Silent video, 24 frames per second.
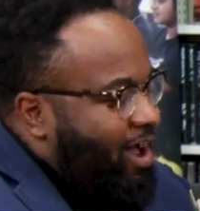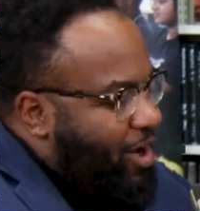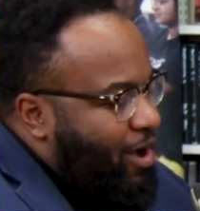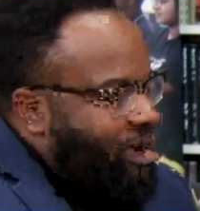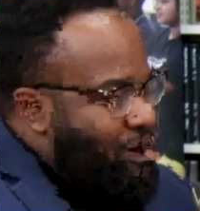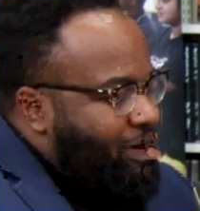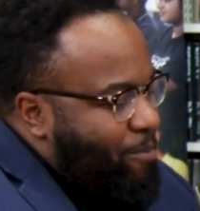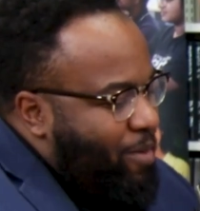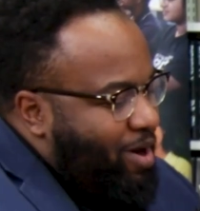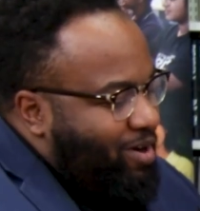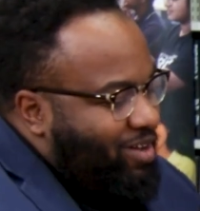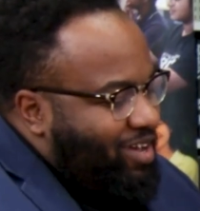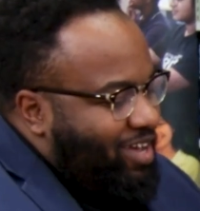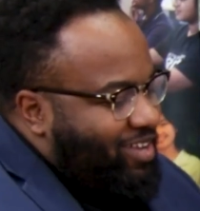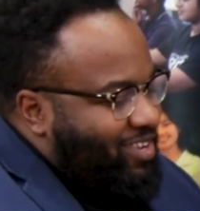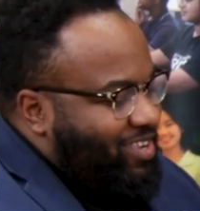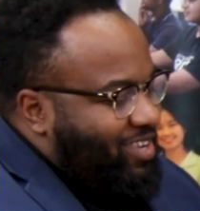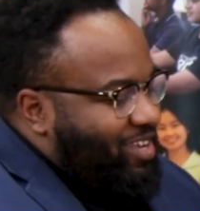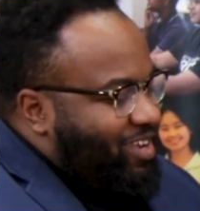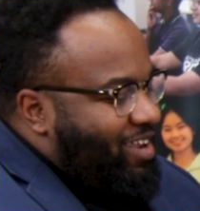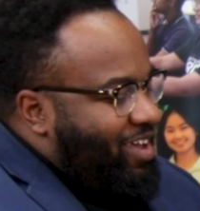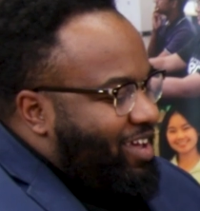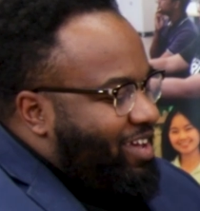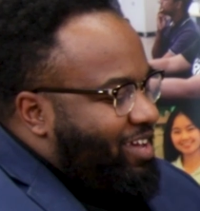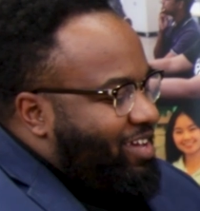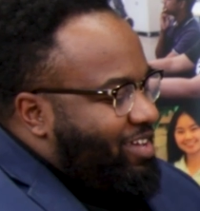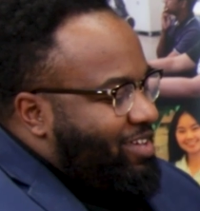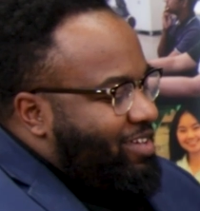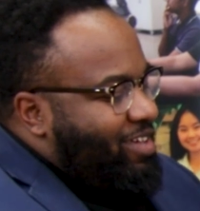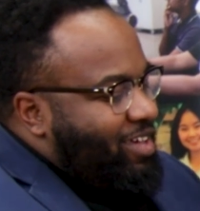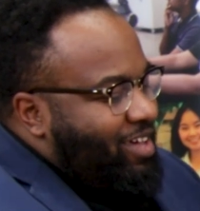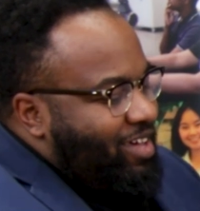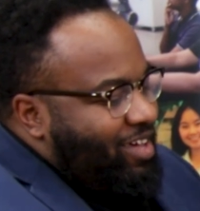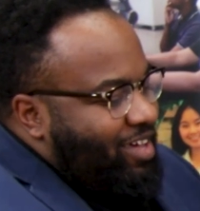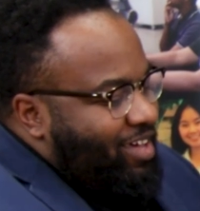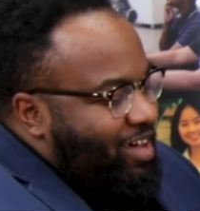Our guest
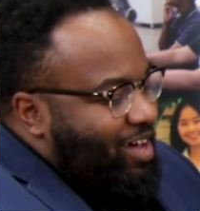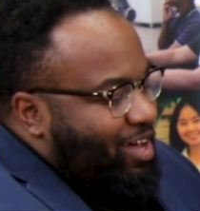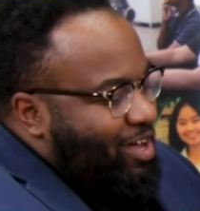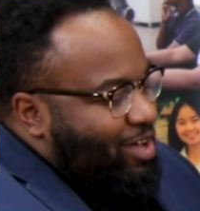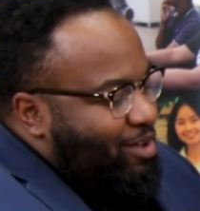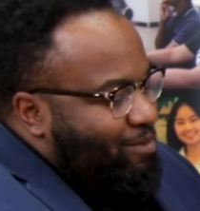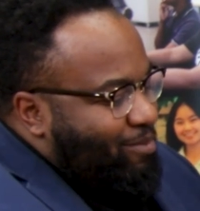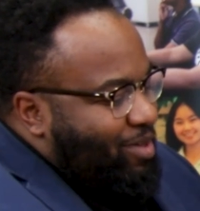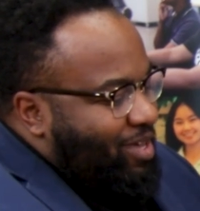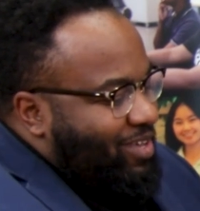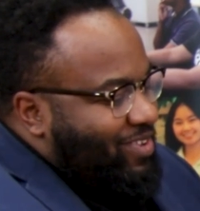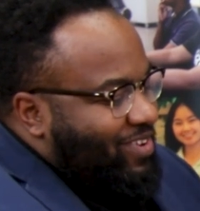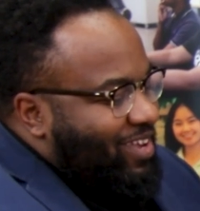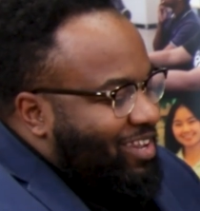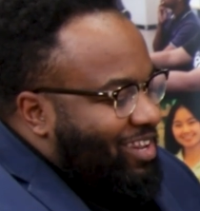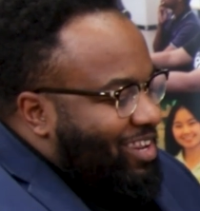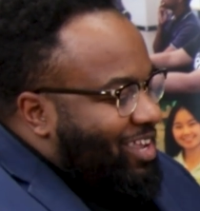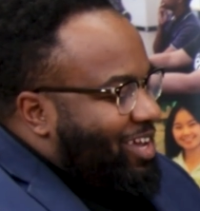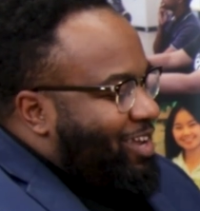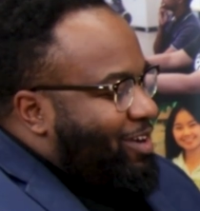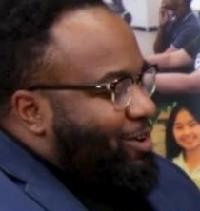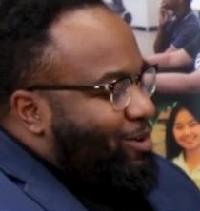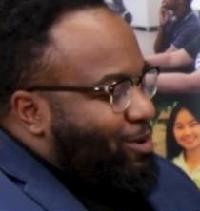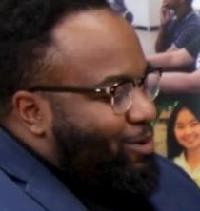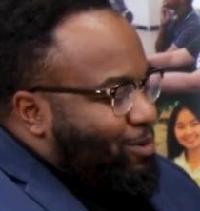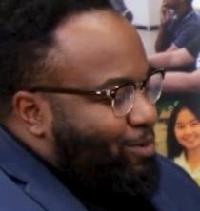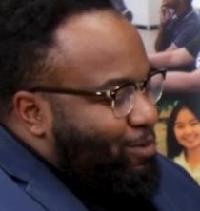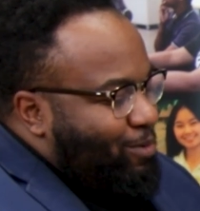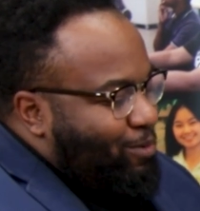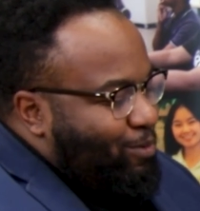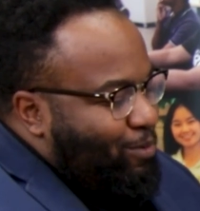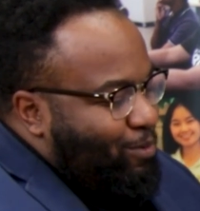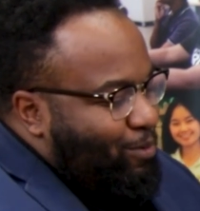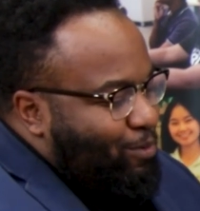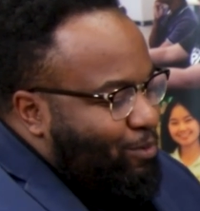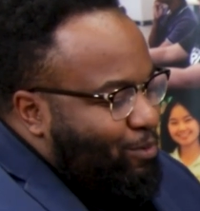today, he's a
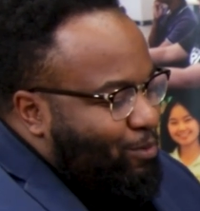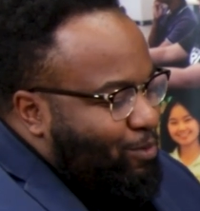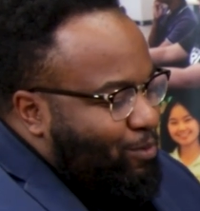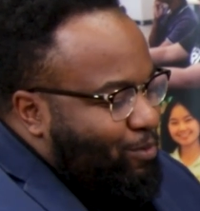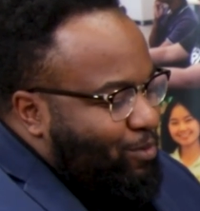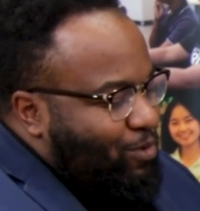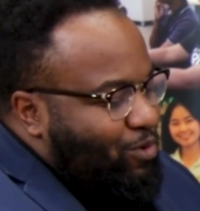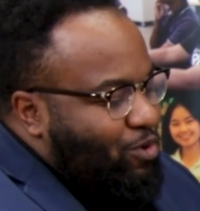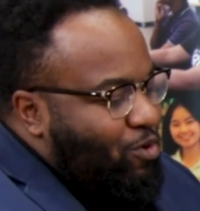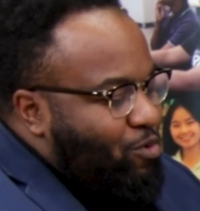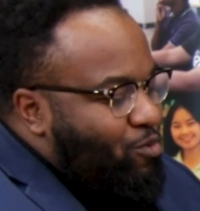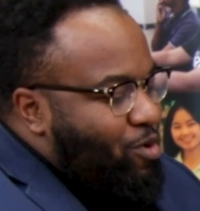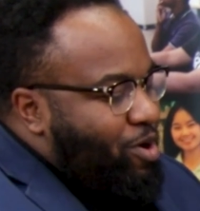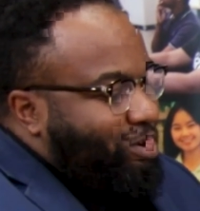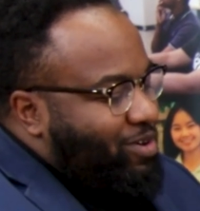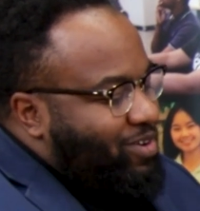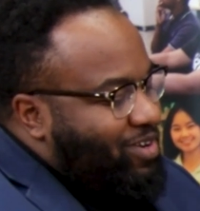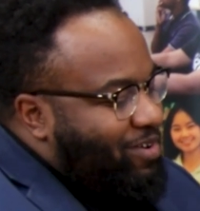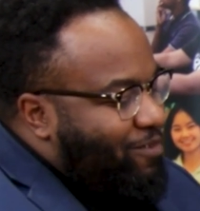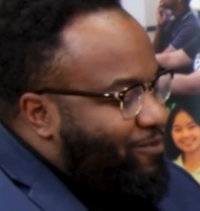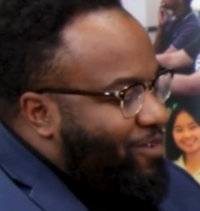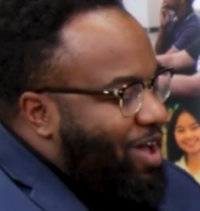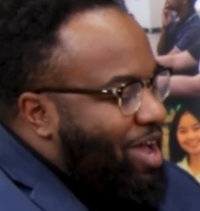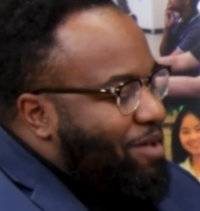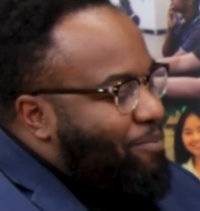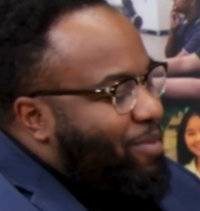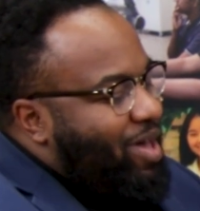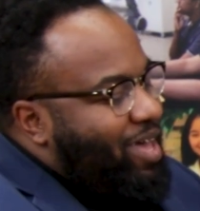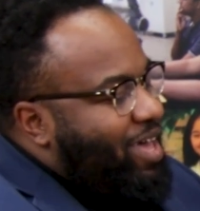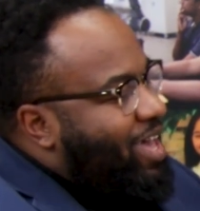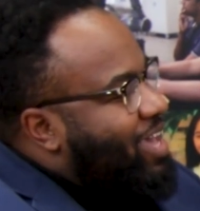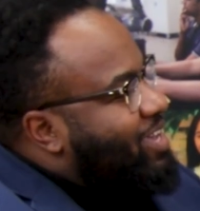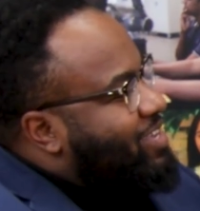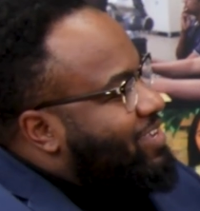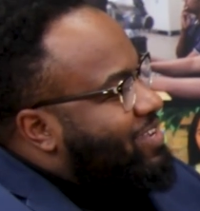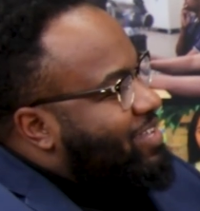leader whose career is defined
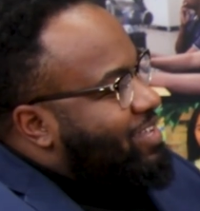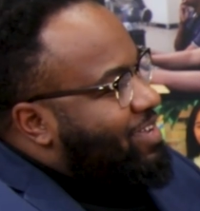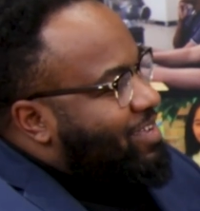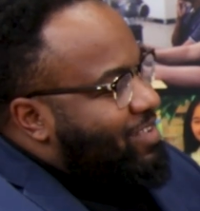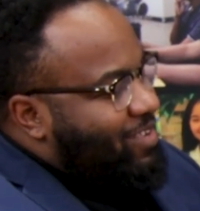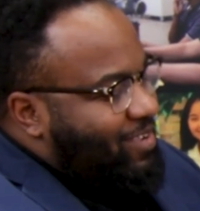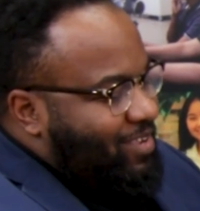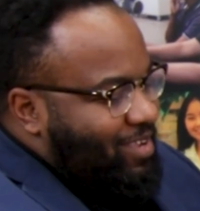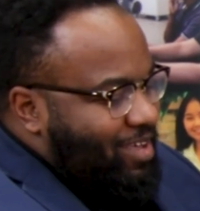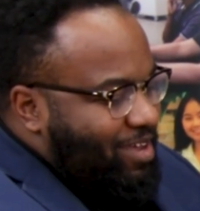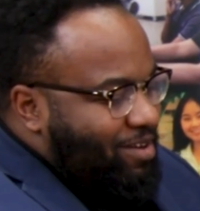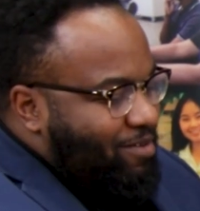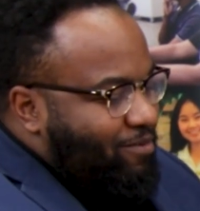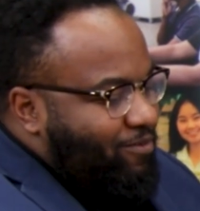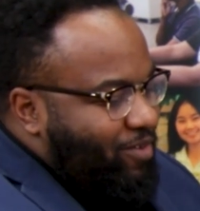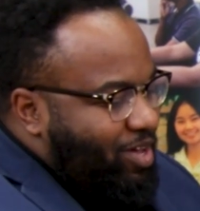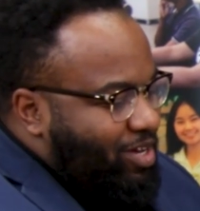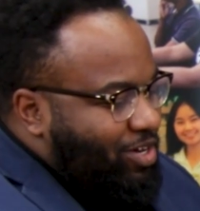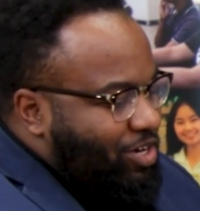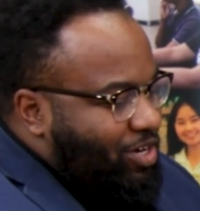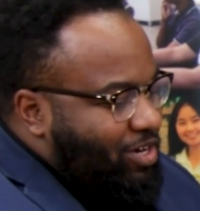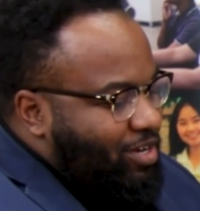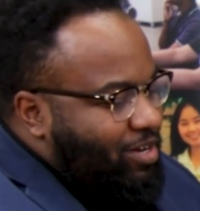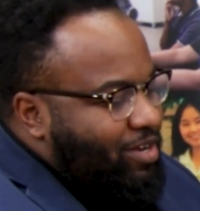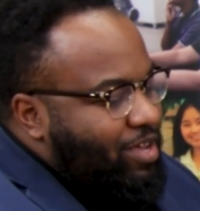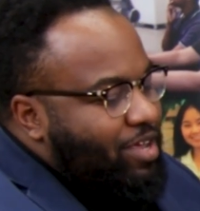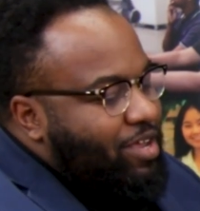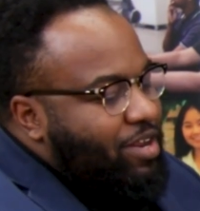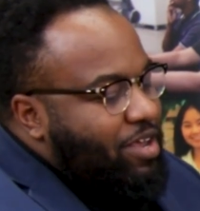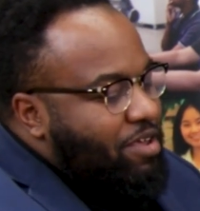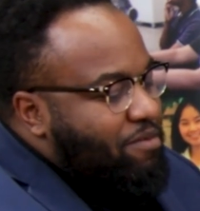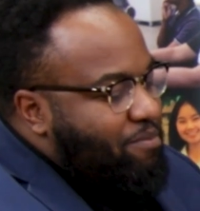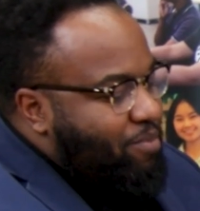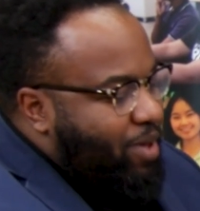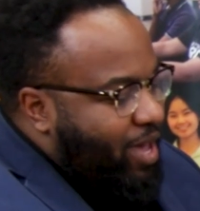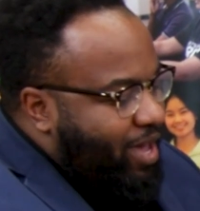by excellence, innovation,
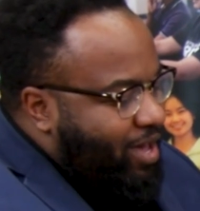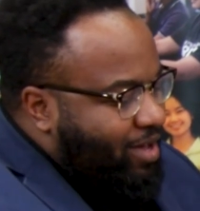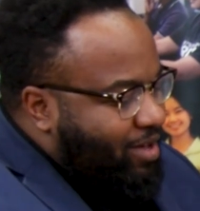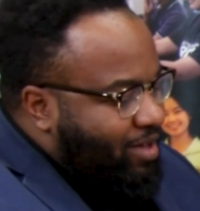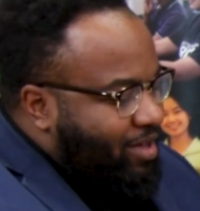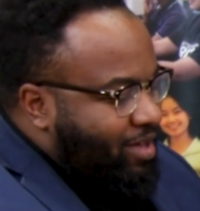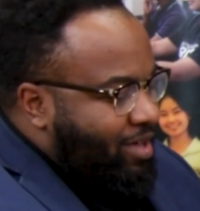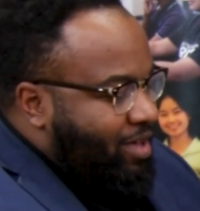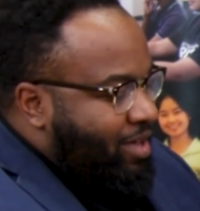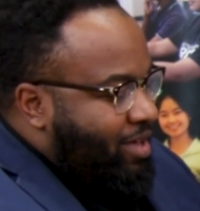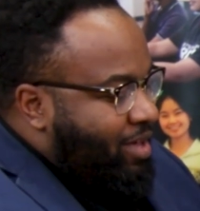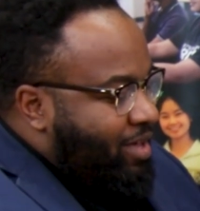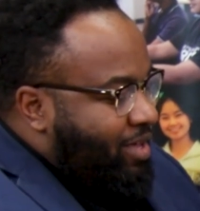and impact.